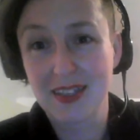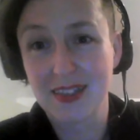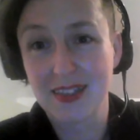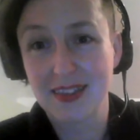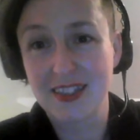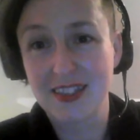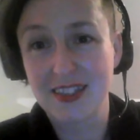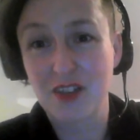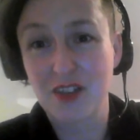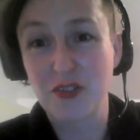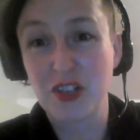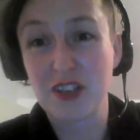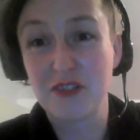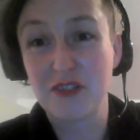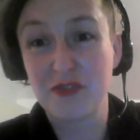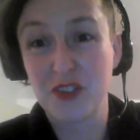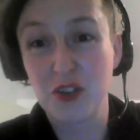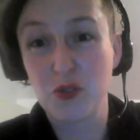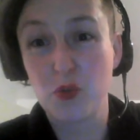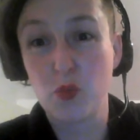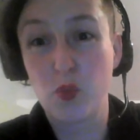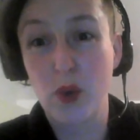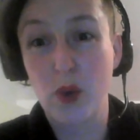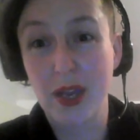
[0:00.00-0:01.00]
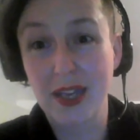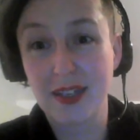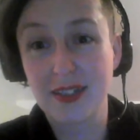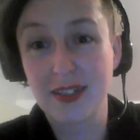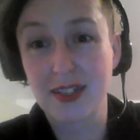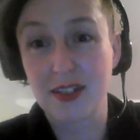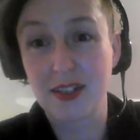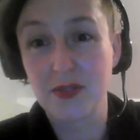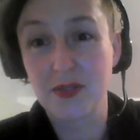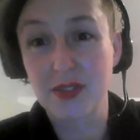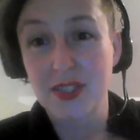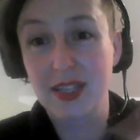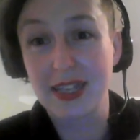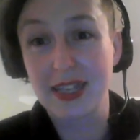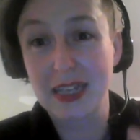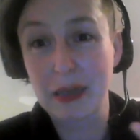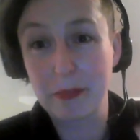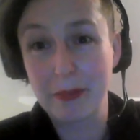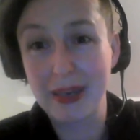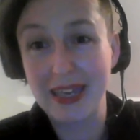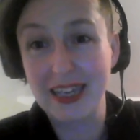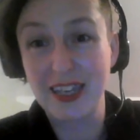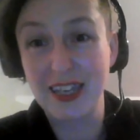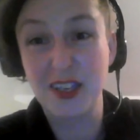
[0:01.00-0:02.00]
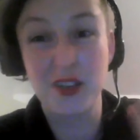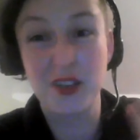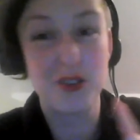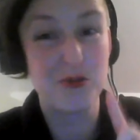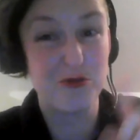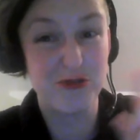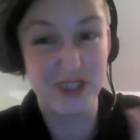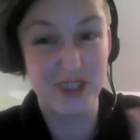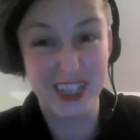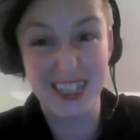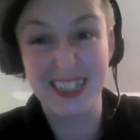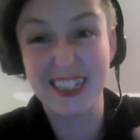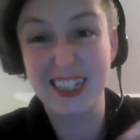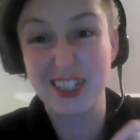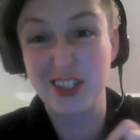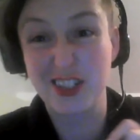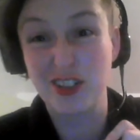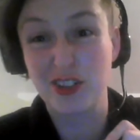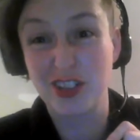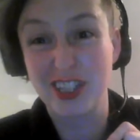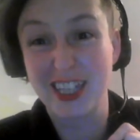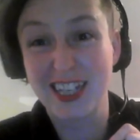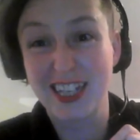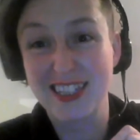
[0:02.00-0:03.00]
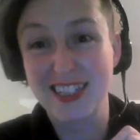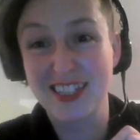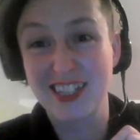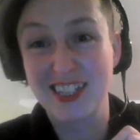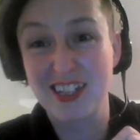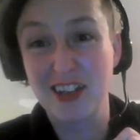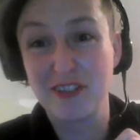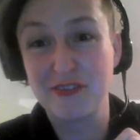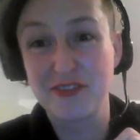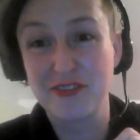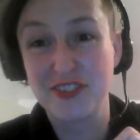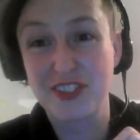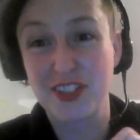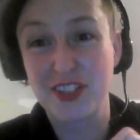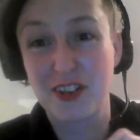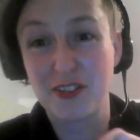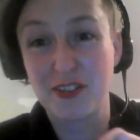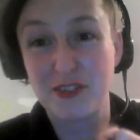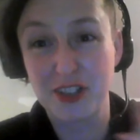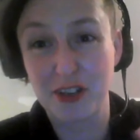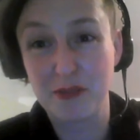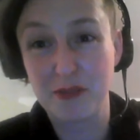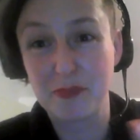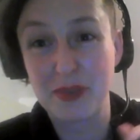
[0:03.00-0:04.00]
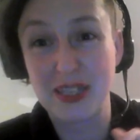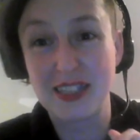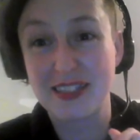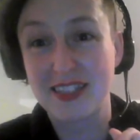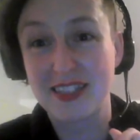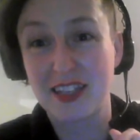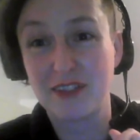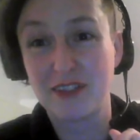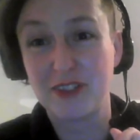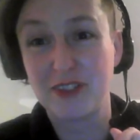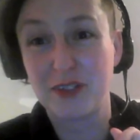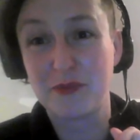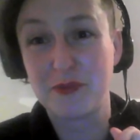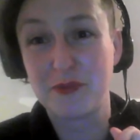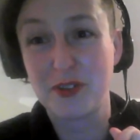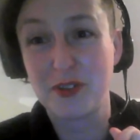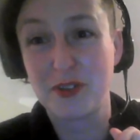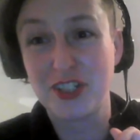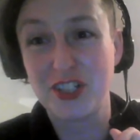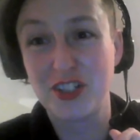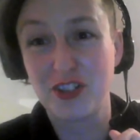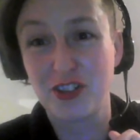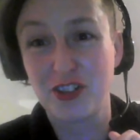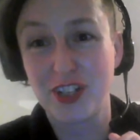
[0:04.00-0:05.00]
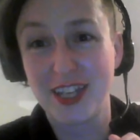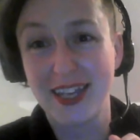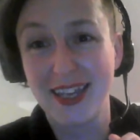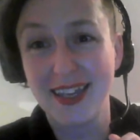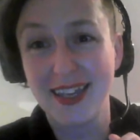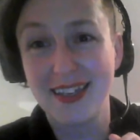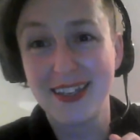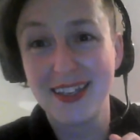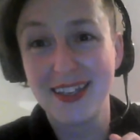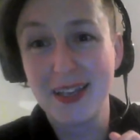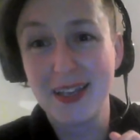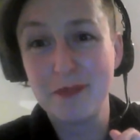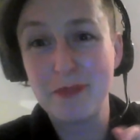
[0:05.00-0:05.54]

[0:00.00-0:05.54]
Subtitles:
There's only a few weirdos like me who really enjoy that stuff. So don't beat yourself up for not enjoying it.